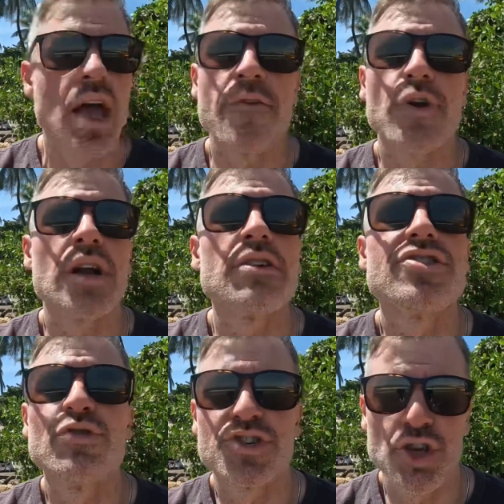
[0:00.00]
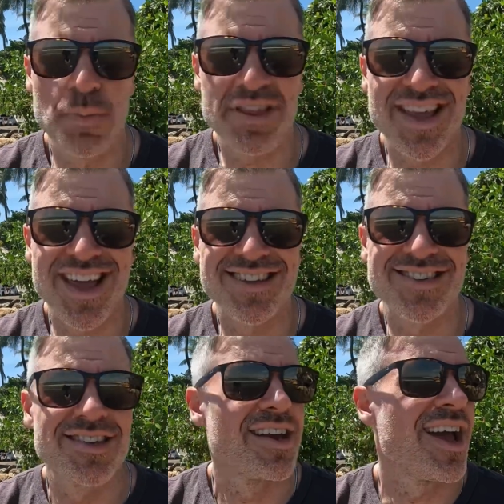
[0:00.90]
If you're gonna do stupid
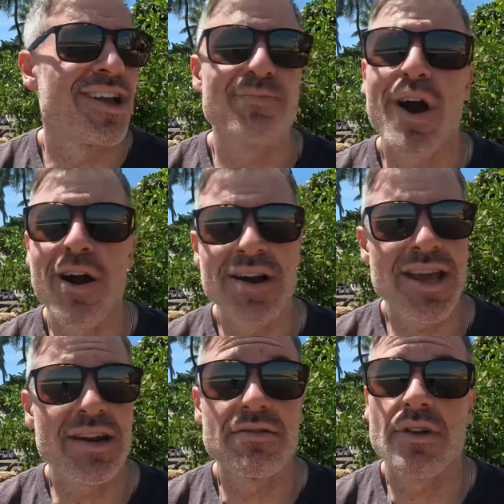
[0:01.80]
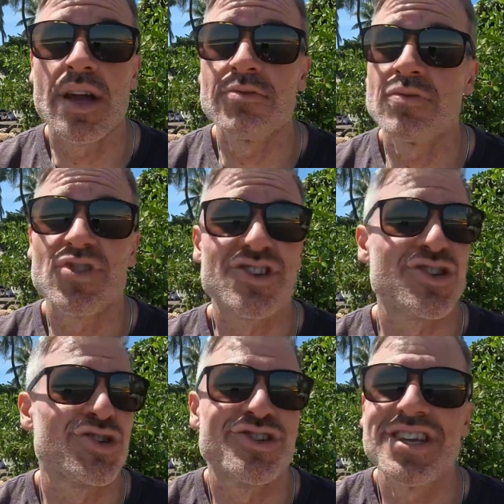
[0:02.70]
things and party and
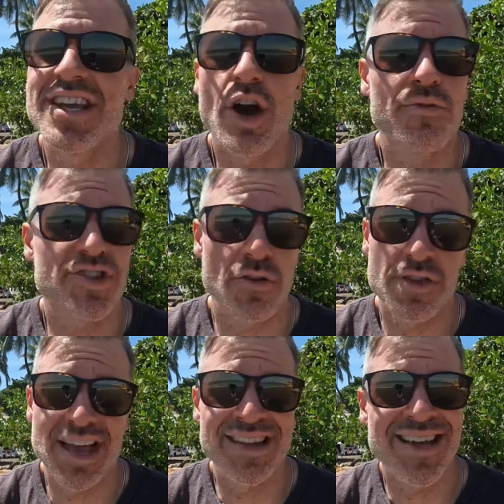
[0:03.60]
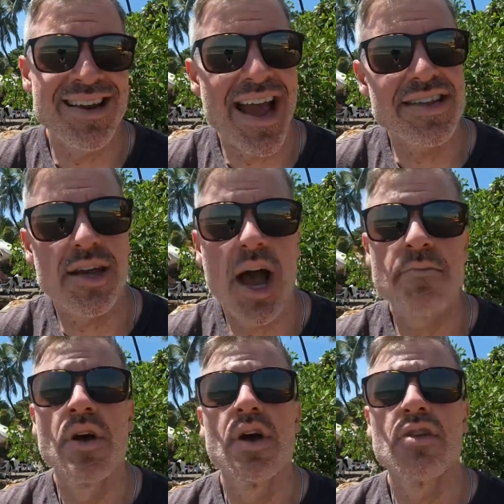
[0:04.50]
seek out certain things at
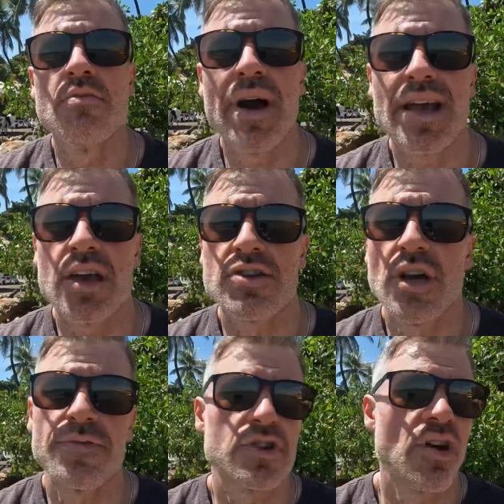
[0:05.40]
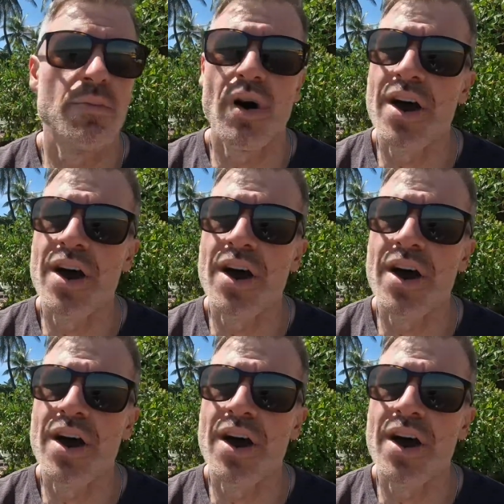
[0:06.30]
nighttime, you might get yourself into trouble.